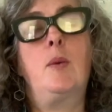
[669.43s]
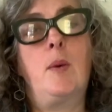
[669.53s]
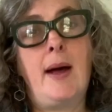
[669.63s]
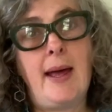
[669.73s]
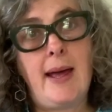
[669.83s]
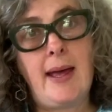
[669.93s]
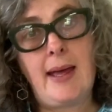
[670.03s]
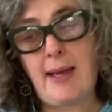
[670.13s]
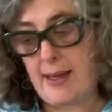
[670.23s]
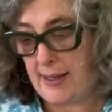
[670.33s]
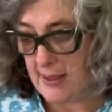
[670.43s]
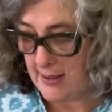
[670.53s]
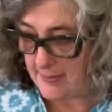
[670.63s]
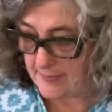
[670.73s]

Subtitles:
away.